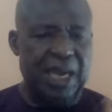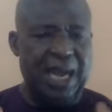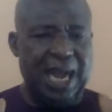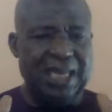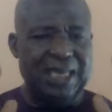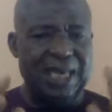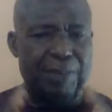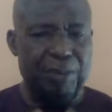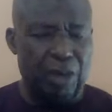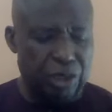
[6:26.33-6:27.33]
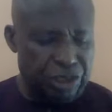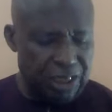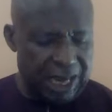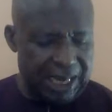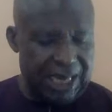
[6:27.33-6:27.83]
Ask that the blood of Jesus
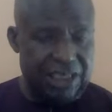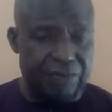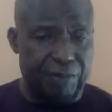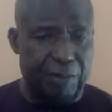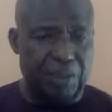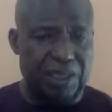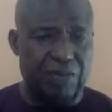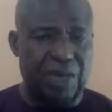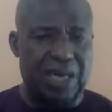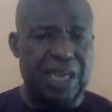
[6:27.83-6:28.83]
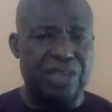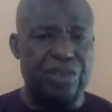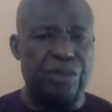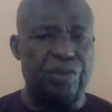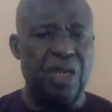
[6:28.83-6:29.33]
that cleanses you from all will cleanse
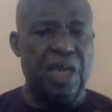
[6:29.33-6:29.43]
you